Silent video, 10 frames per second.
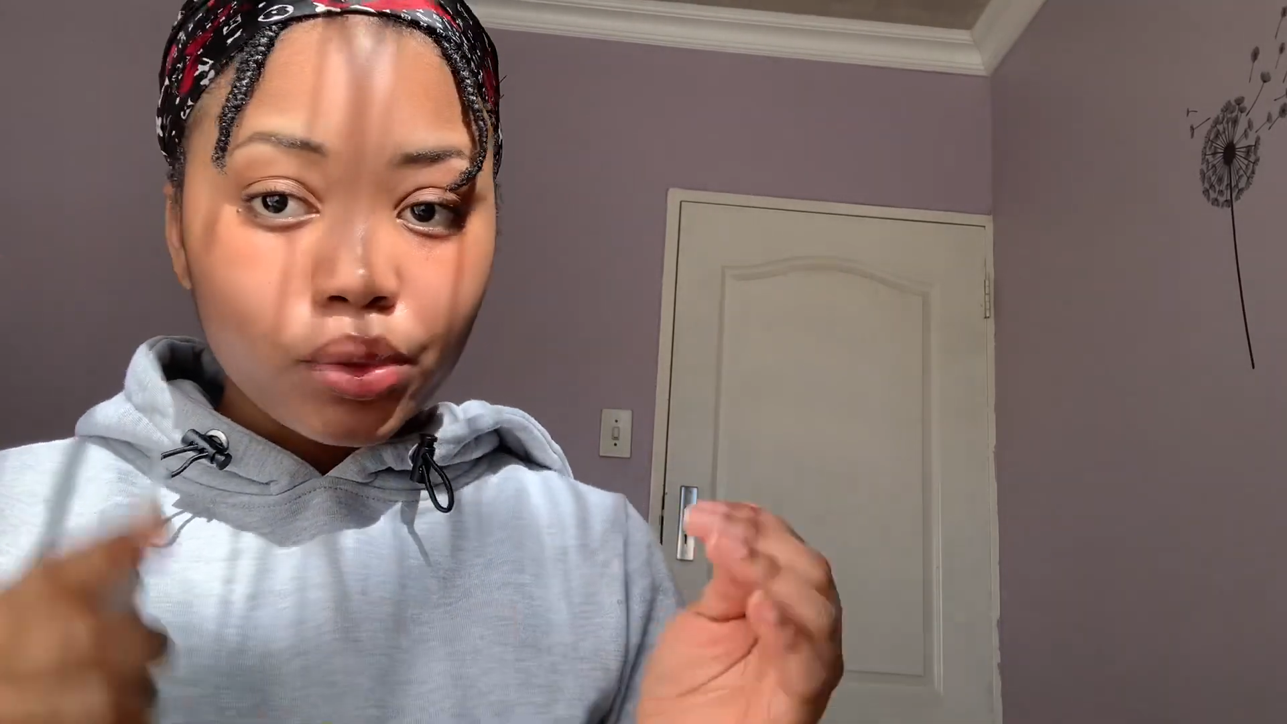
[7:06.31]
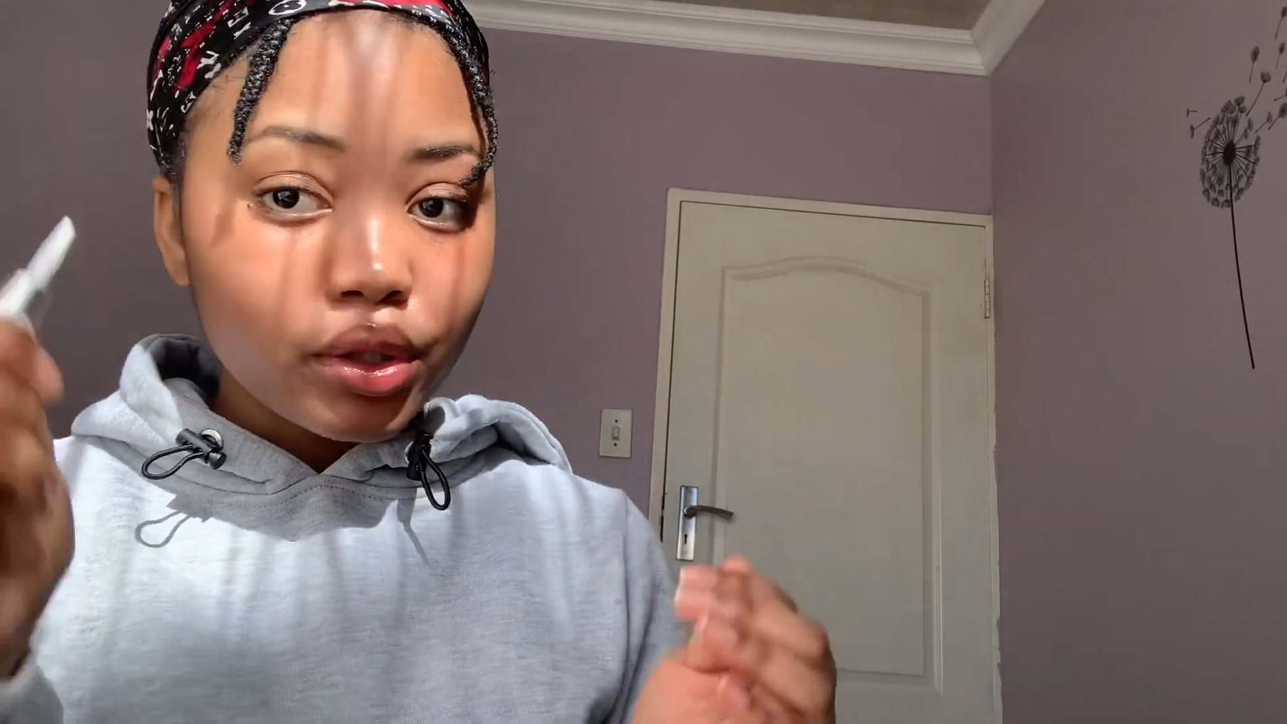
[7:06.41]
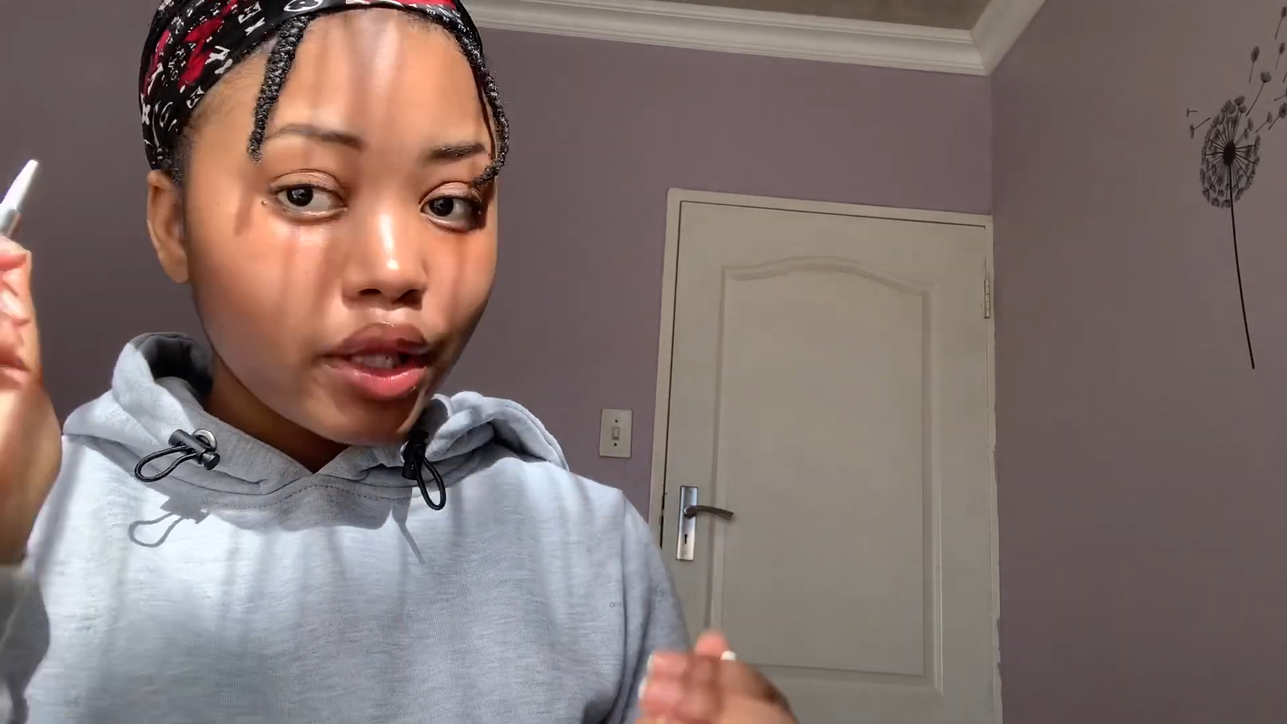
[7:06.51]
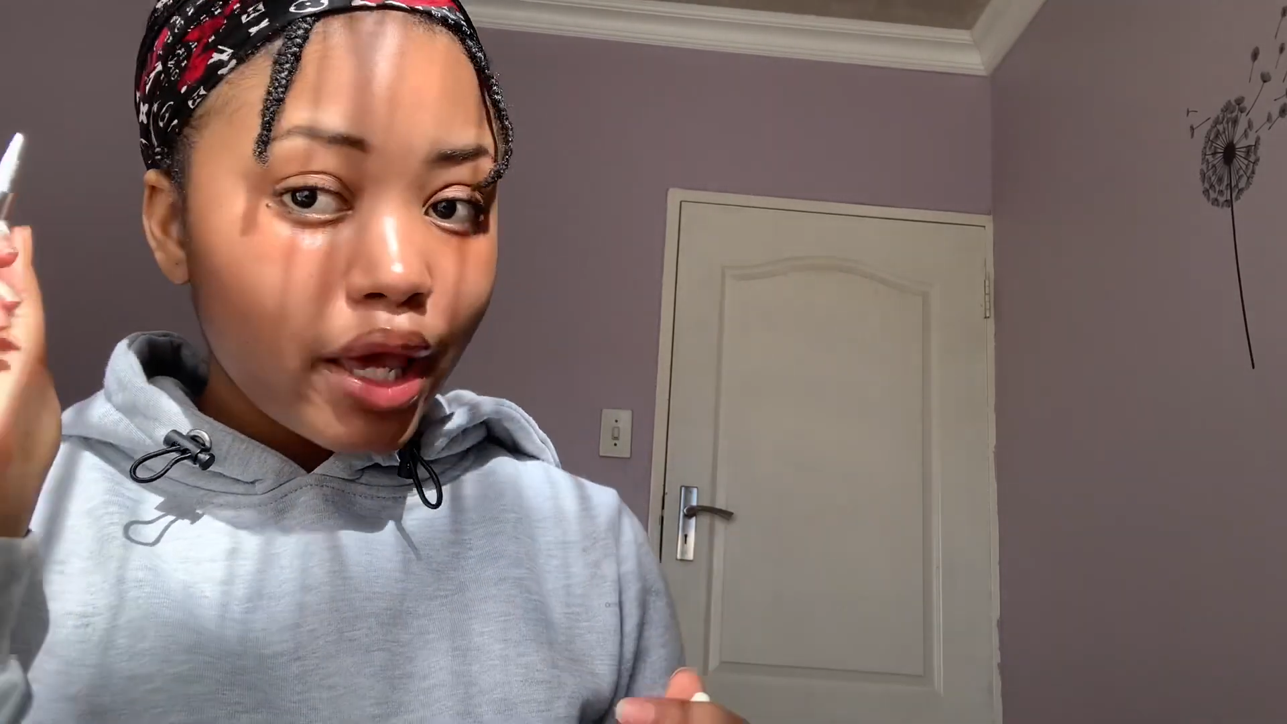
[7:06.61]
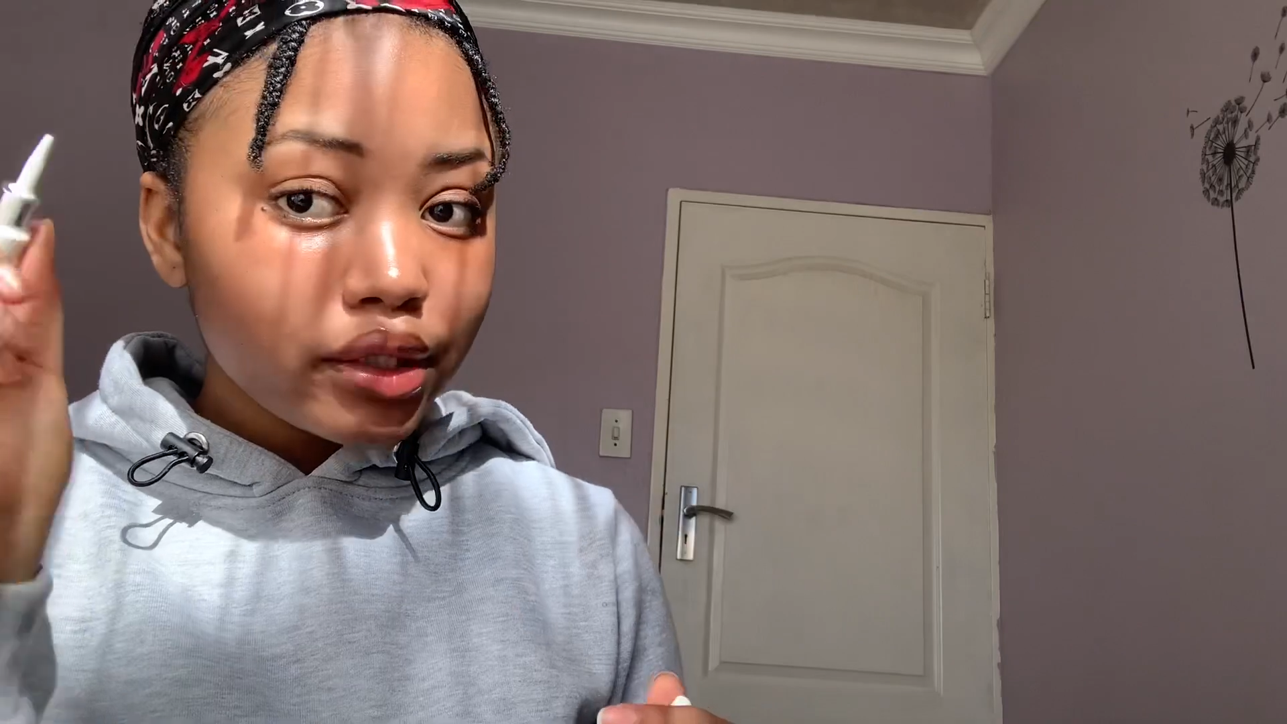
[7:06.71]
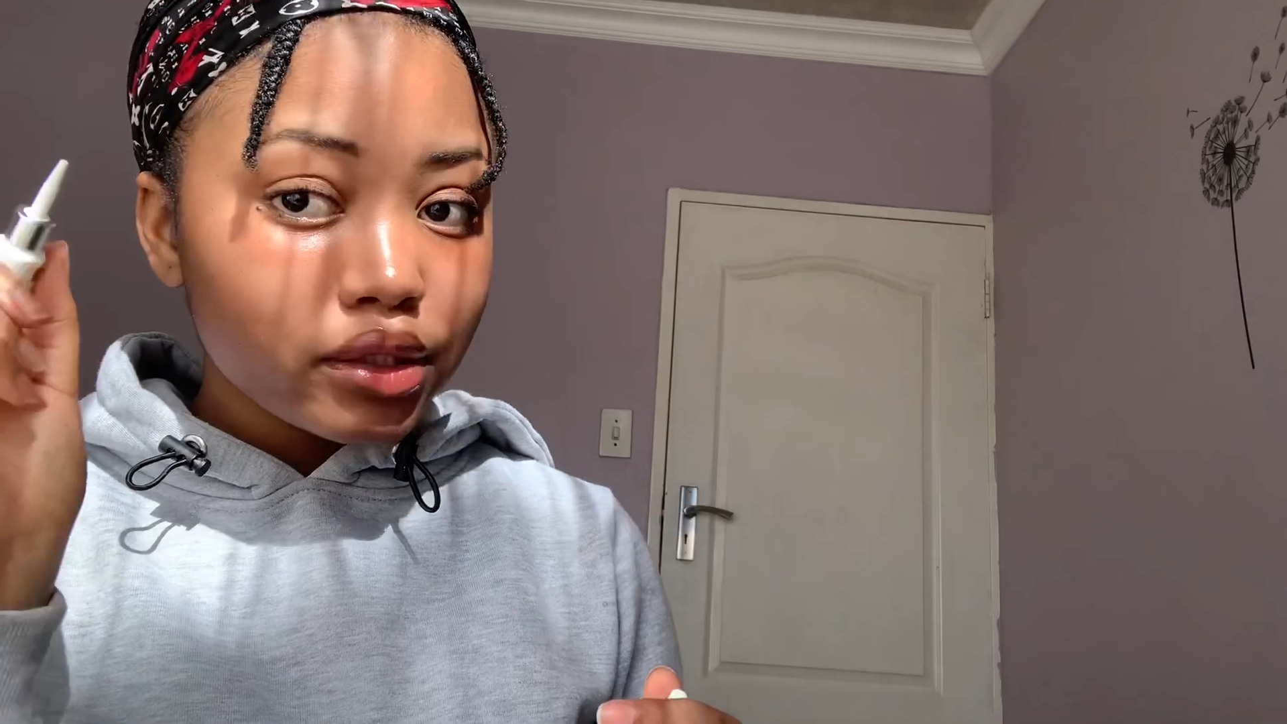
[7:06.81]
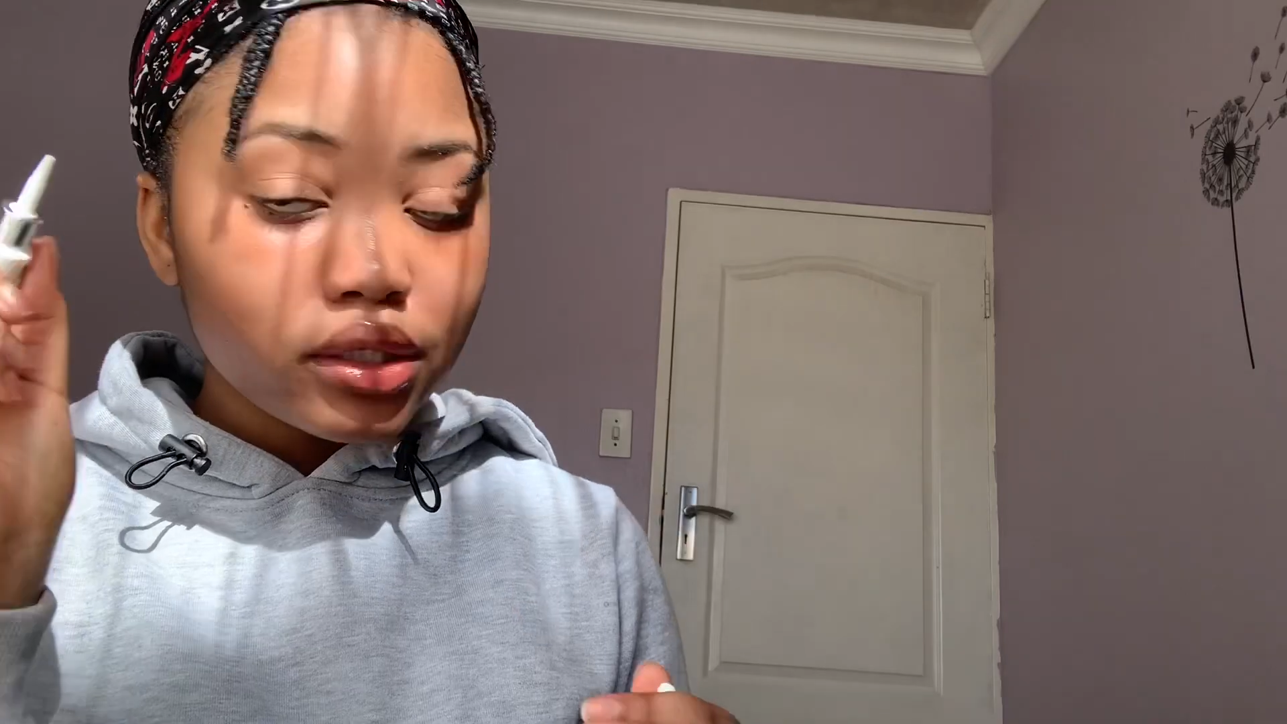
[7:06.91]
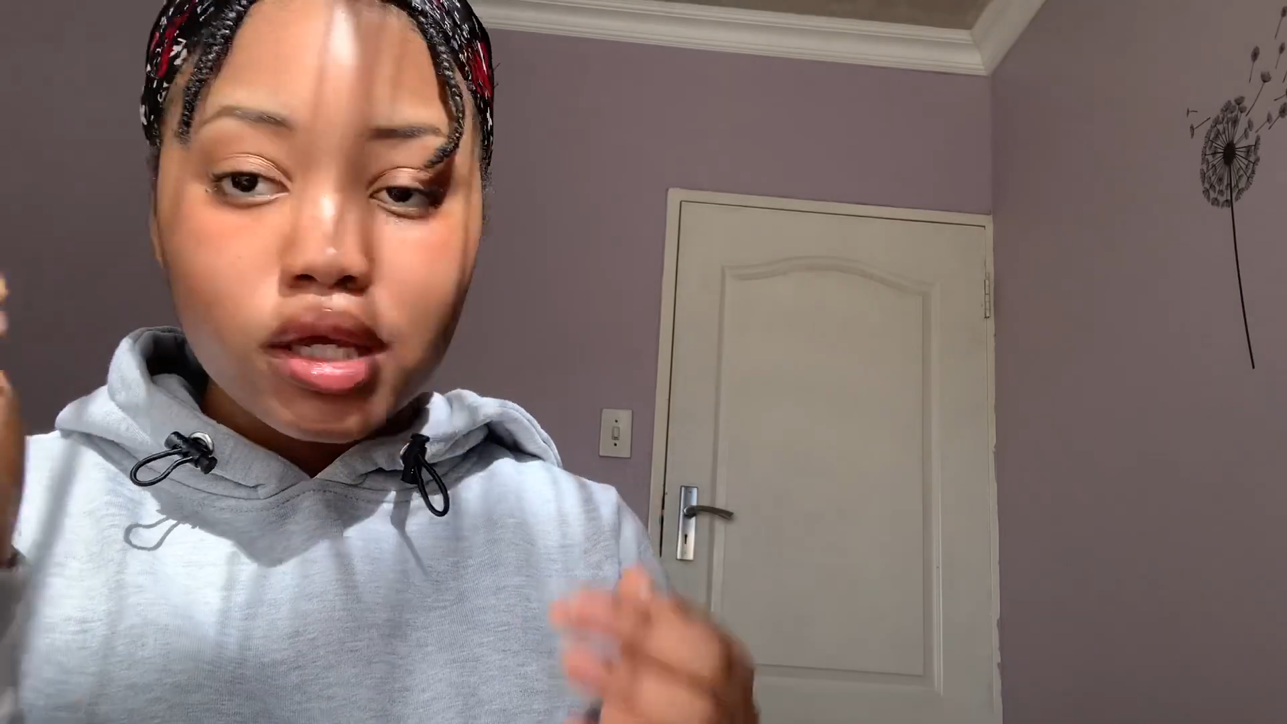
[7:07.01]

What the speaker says: this